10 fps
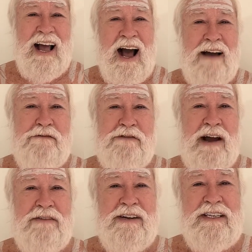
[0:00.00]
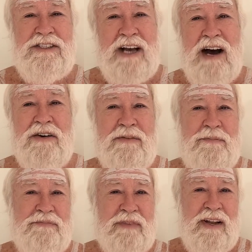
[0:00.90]
I've found this out,
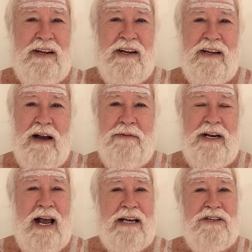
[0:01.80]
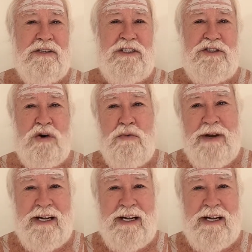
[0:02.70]
I mean, actually so many